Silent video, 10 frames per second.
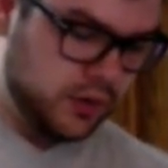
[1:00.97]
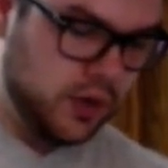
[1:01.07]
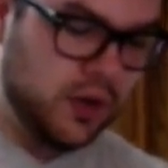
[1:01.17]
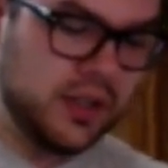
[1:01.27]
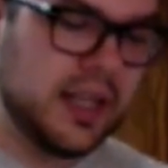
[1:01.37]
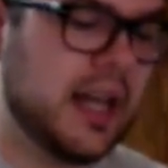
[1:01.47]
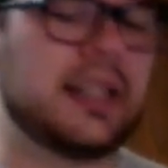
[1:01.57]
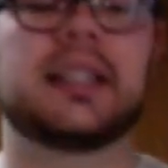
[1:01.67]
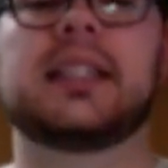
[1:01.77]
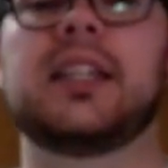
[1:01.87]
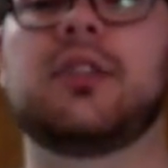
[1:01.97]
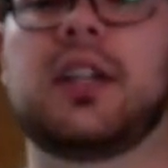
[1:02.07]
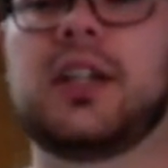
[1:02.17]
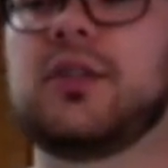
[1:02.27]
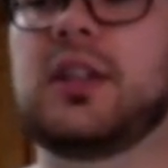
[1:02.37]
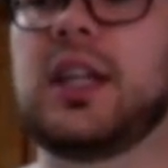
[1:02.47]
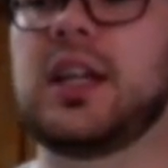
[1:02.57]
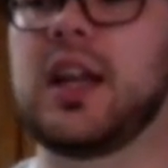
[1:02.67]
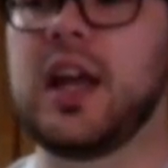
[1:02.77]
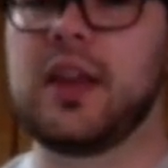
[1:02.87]
Salt is that secret
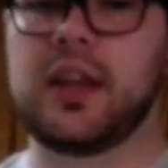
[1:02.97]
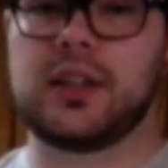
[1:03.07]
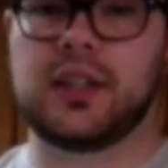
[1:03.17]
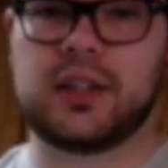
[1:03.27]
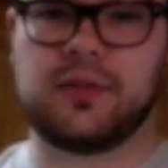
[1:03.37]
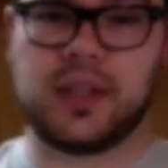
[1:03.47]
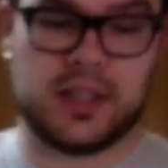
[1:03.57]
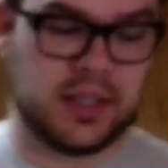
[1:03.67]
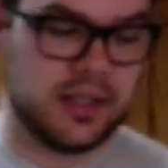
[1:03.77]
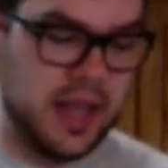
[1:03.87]
ingredient that just fixes